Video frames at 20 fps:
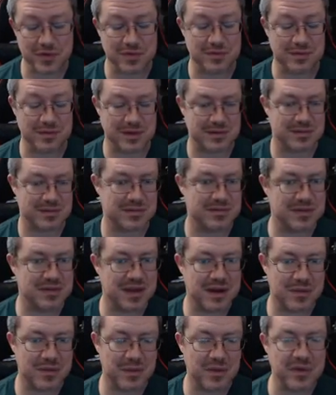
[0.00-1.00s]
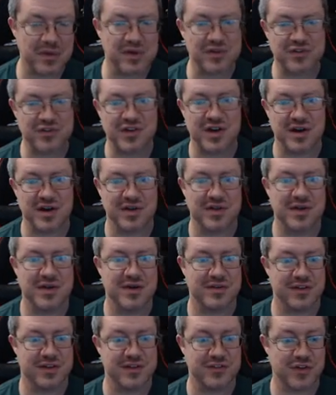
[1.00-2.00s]
I mean, not really a shock there,
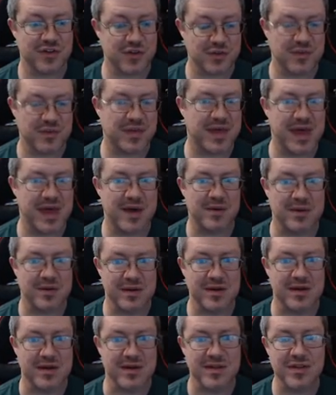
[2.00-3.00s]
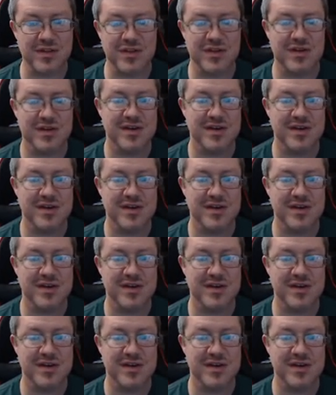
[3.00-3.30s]
that's ultimately how it ends.